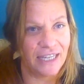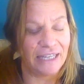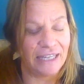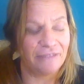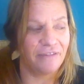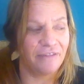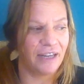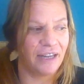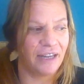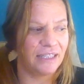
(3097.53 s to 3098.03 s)
and
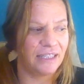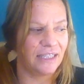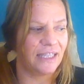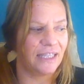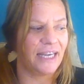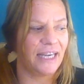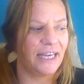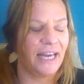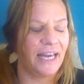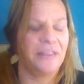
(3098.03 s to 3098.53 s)
I finally
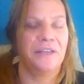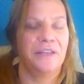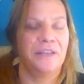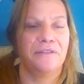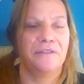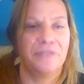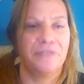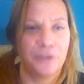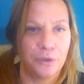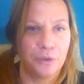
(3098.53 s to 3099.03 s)
like had the
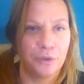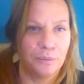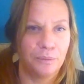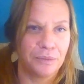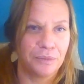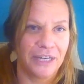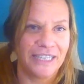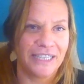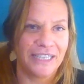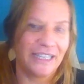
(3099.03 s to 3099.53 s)
official
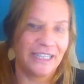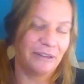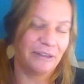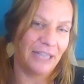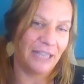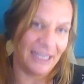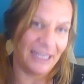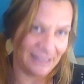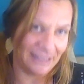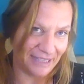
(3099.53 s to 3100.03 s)

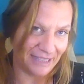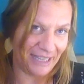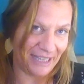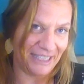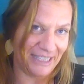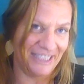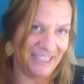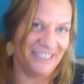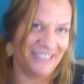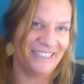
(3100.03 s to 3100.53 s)
breakdown last
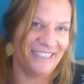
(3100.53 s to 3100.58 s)
night.